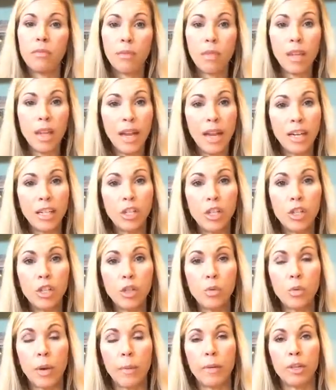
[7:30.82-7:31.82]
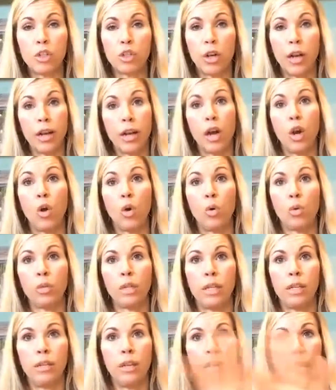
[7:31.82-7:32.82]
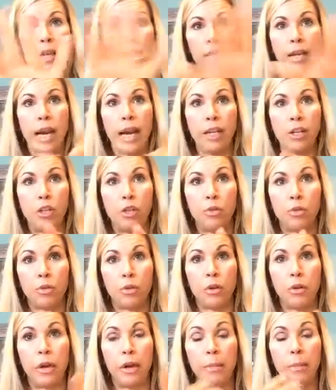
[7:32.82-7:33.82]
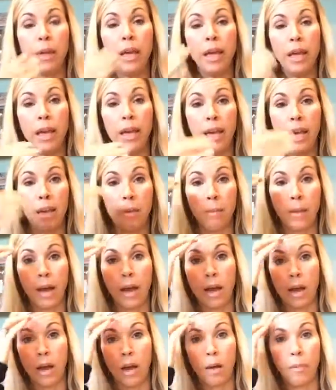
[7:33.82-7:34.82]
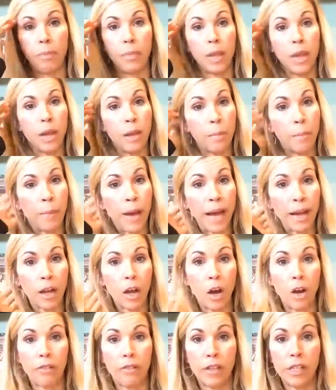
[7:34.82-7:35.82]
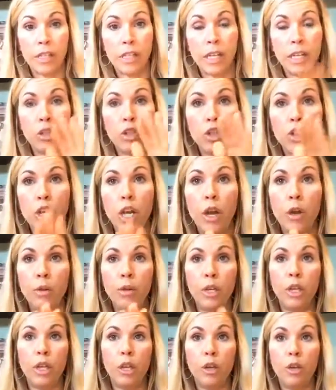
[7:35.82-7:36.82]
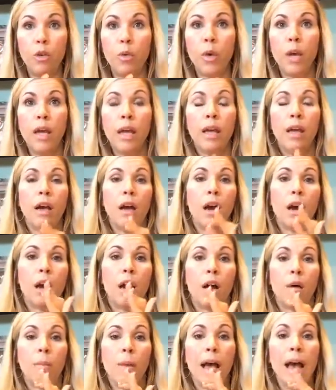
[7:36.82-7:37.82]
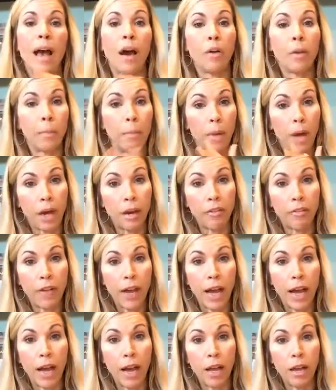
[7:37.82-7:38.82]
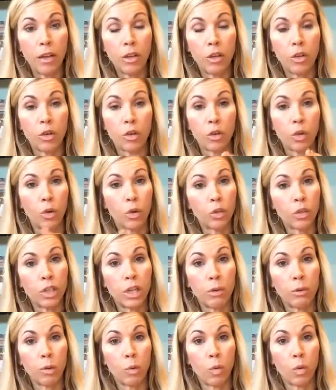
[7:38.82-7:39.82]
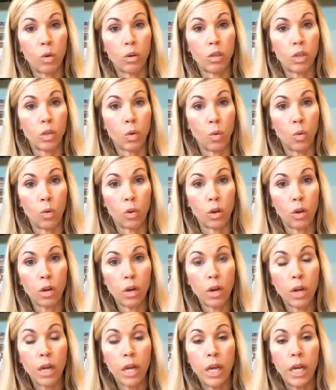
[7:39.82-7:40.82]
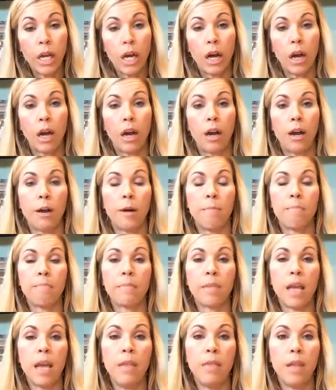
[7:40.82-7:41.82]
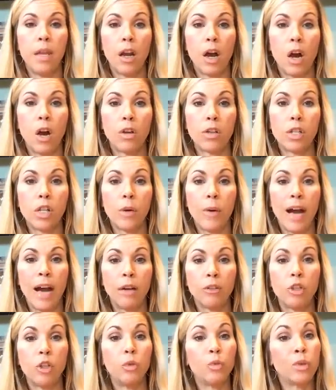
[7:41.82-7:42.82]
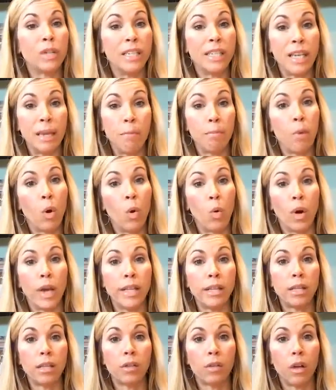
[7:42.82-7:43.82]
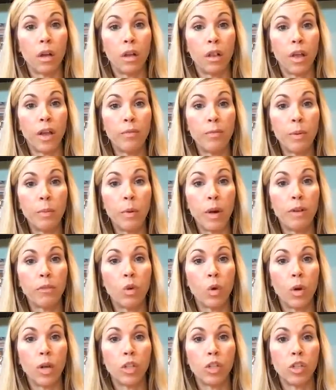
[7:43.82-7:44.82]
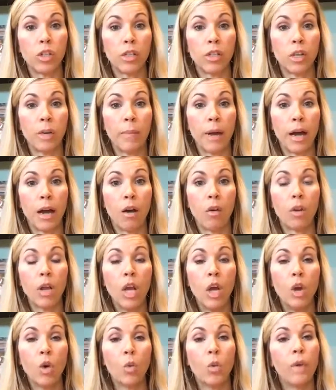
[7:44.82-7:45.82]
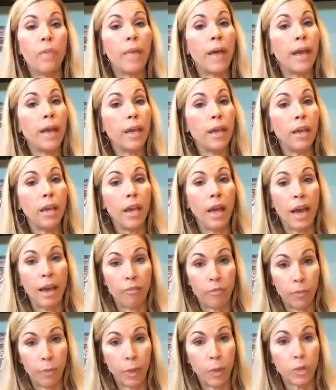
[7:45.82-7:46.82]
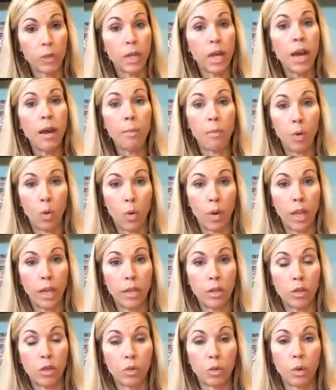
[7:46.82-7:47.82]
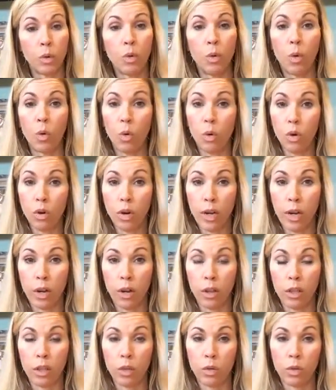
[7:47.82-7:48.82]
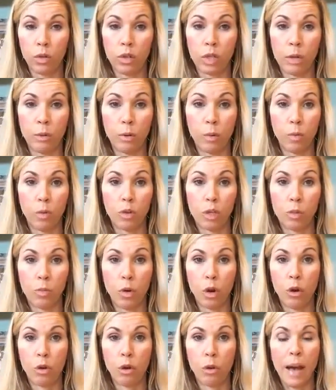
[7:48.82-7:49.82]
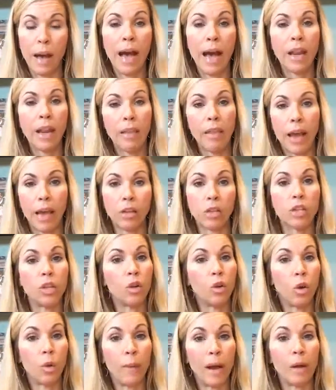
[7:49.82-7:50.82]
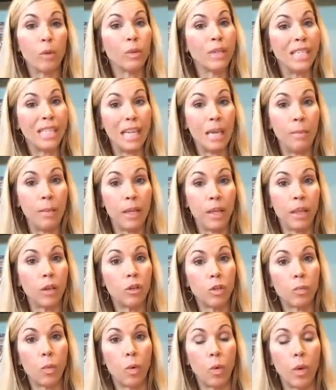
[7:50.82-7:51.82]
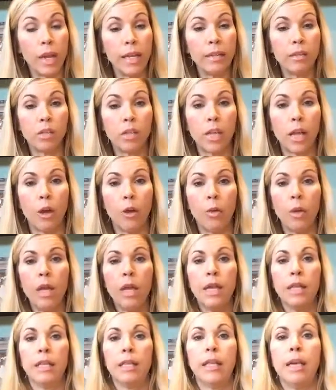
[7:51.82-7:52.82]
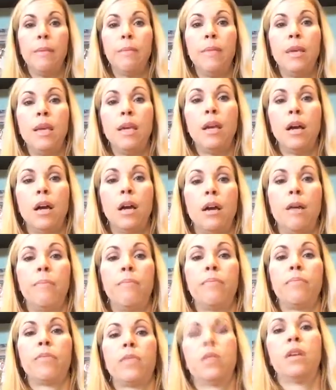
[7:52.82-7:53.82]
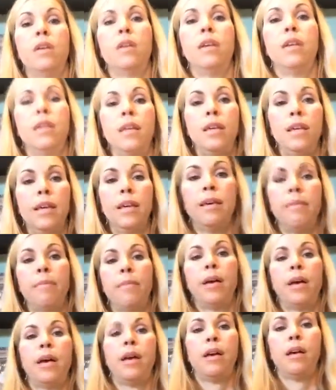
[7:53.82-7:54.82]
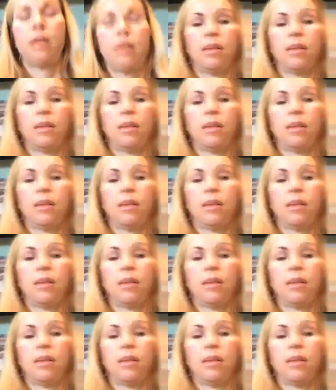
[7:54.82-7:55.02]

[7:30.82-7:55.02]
And I'm going to try to hold and guide you through. I'm in my back office and show you how to modify your Loyalty Rewards order, and then also how to redeem points. So a lot of people have questions about when they have built up points through ordering on the Loyalty Rewards program, how do they actually go about redeeming those points? So let me get my